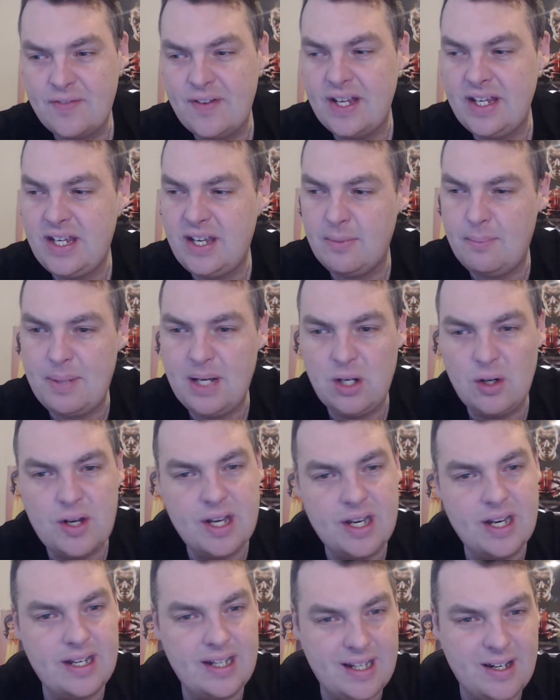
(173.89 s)
I think he'll be
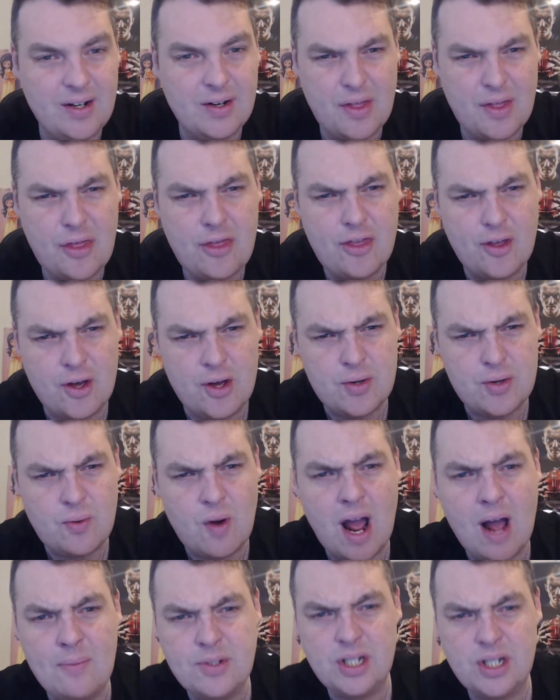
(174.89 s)
looking at, you know, the third
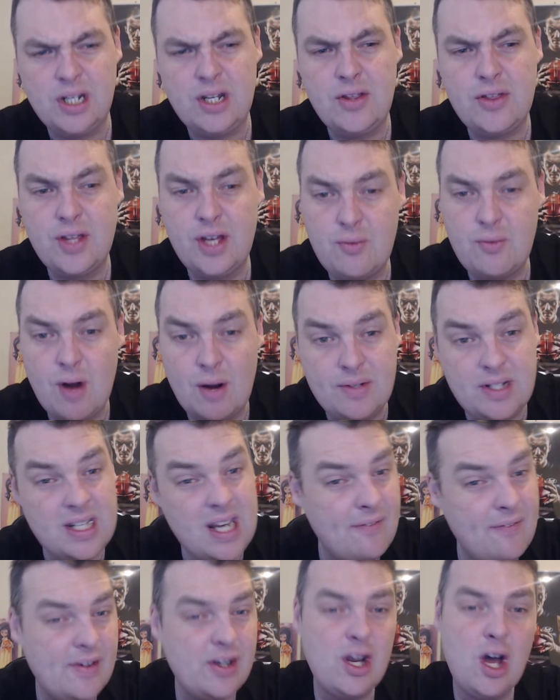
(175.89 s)
round, early third round. You
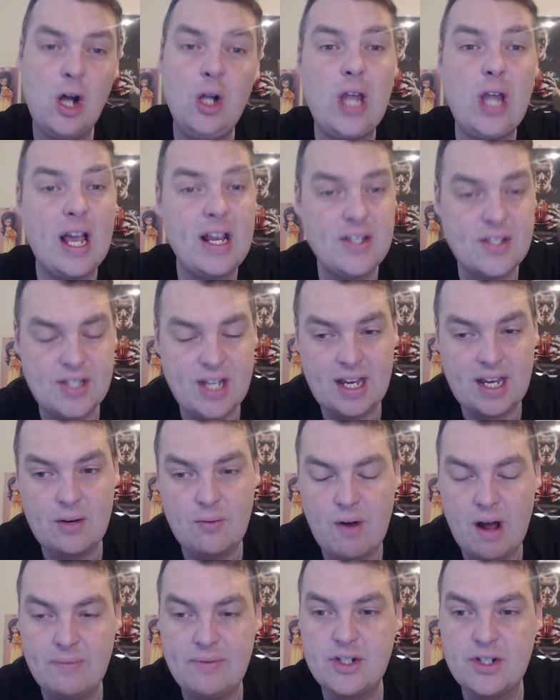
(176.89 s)
never know, late
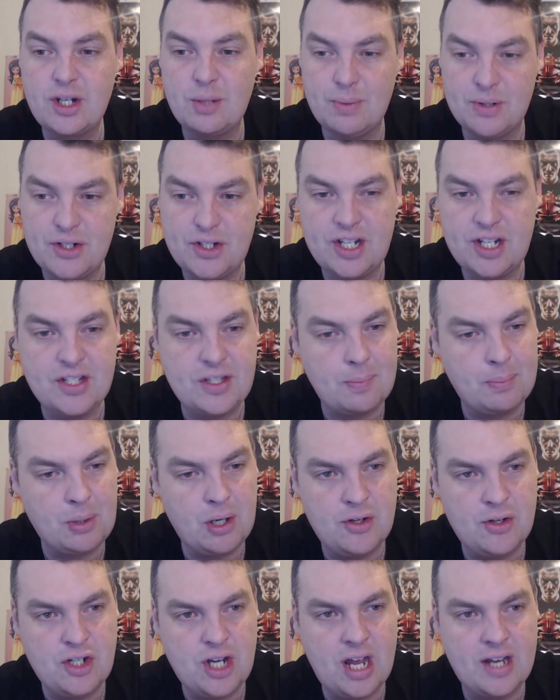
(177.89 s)
second round if someone sees the
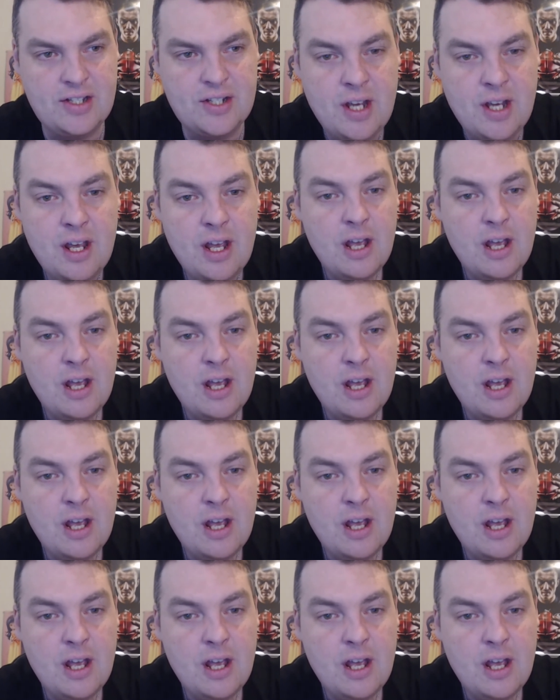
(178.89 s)
project.